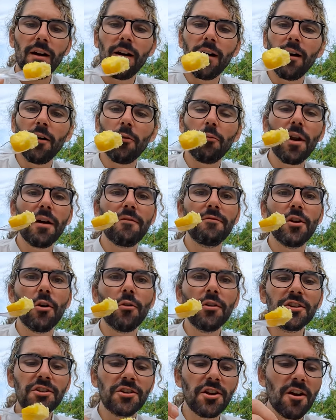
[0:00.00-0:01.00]
What I've
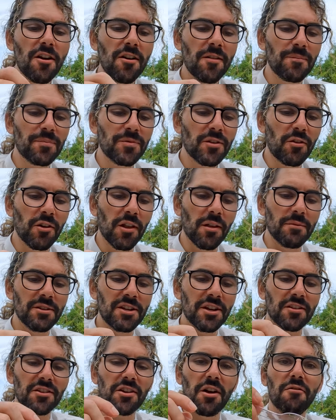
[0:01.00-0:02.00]
noticed here, hold on, let me
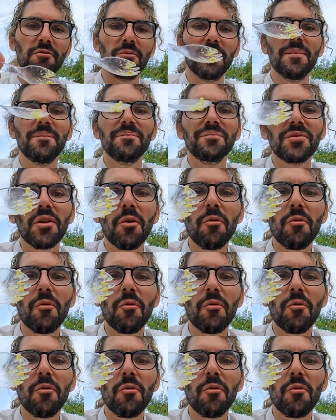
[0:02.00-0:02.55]
take this off for a minute.